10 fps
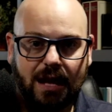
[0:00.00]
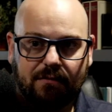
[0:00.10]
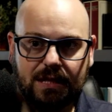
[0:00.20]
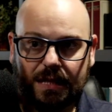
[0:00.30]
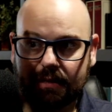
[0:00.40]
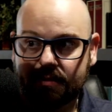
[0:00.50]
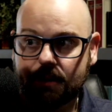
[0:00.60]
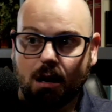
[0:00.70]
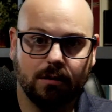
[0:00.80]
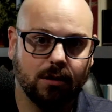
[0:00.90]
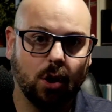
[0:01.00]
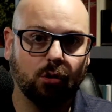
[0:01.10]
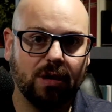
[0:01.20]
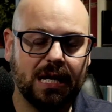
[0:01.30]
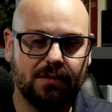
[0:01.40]
everything is done
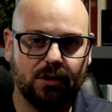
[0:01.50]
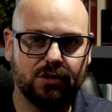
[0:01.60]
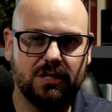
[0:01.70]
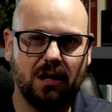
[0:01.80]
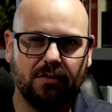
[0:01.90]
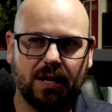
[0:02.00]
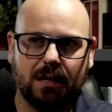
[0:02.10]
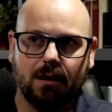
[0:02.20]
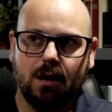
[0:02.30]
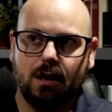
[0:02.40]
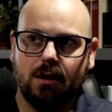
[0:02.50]
already, and there's nothing